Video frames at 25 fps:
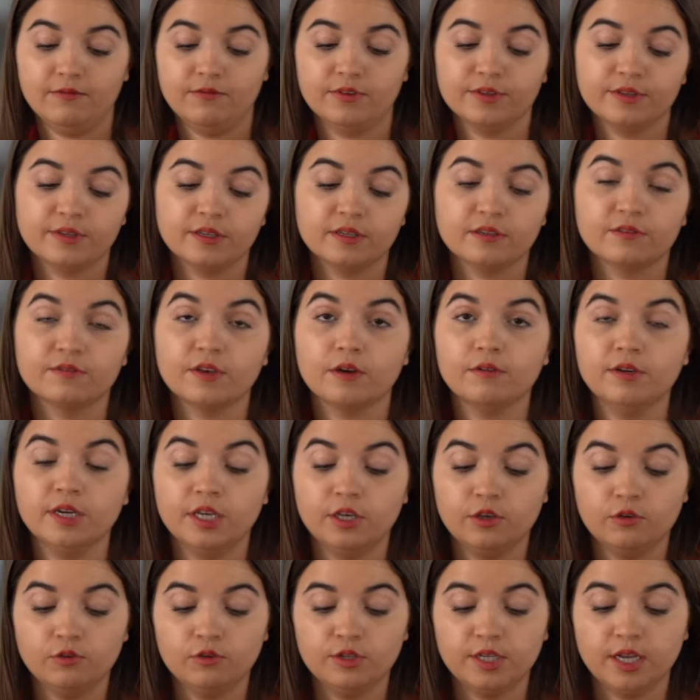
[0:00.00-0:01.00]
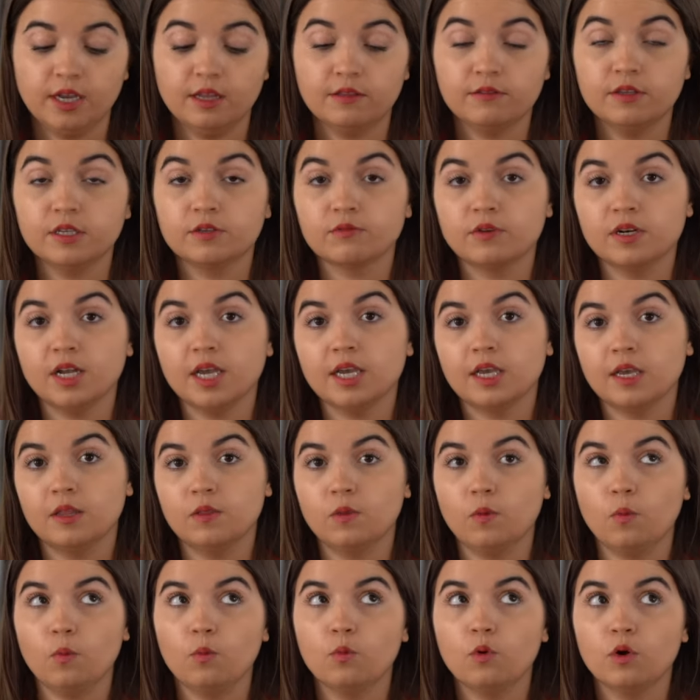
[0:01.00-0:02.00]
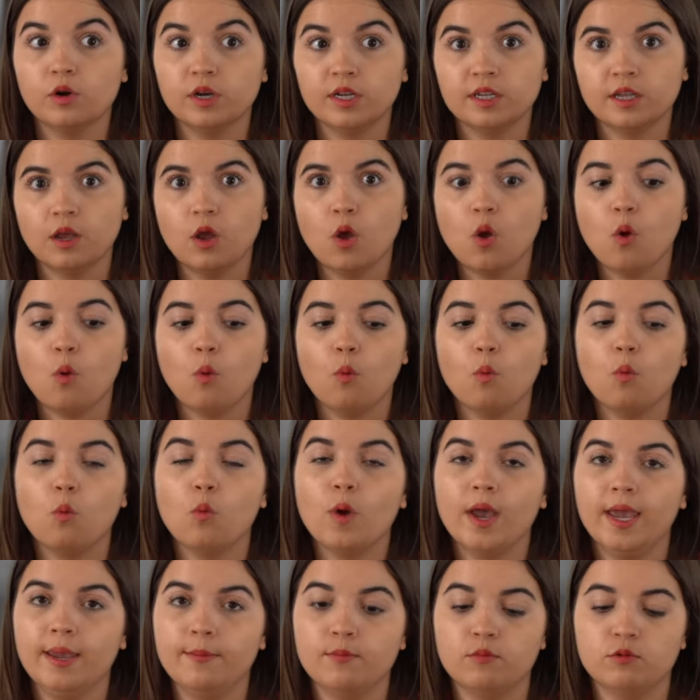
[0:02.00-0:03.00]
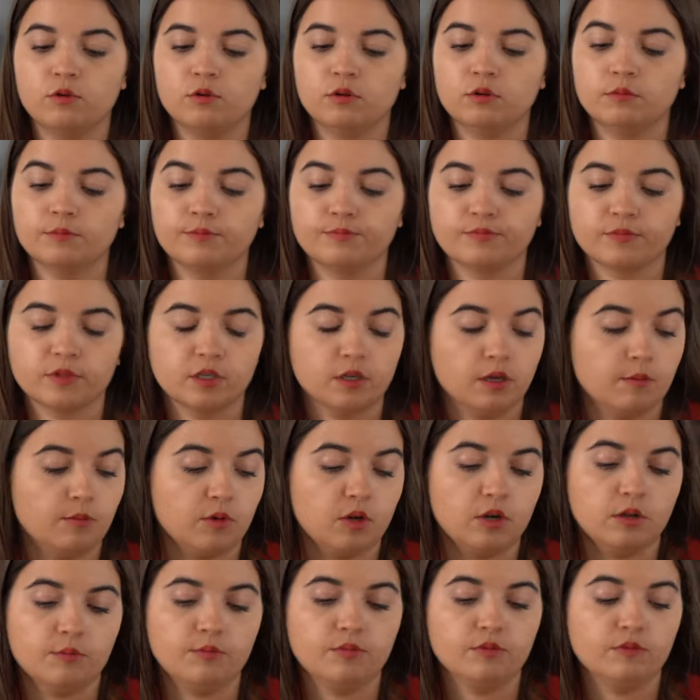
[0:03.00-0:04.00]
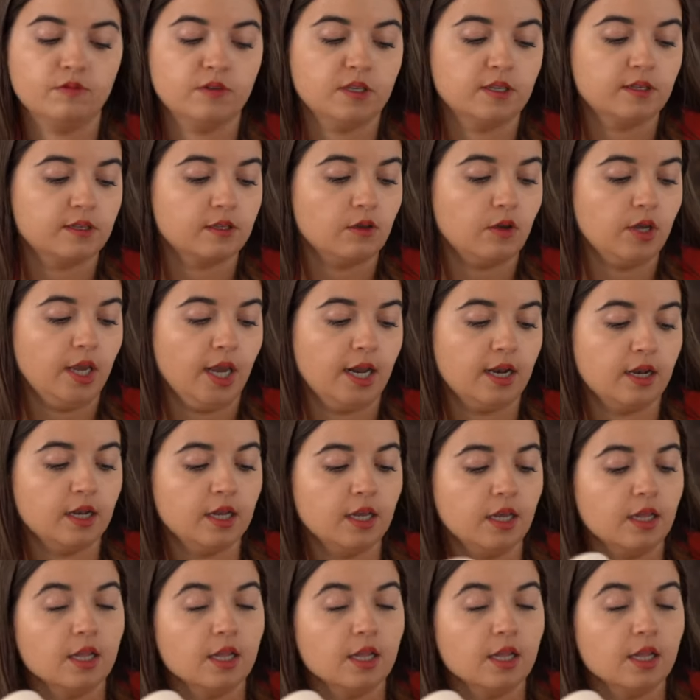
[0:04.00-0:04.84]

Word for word: This is very cute, and this one I can wear it way more. Oh, I'm gonna put this again.